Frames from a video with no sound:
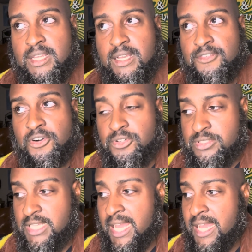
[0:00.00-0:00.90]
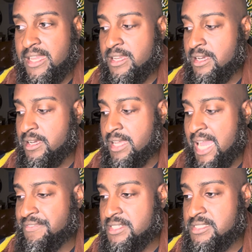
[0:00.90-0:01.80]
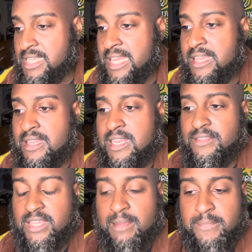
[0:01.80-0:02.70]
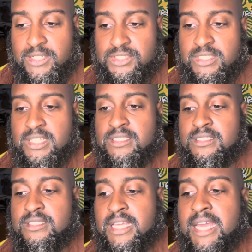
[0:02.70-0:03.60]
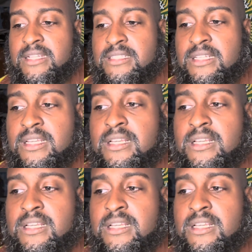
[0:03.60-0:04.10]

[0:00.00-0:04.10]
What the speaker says: Folks, I have to say, and I think I mentioned it, that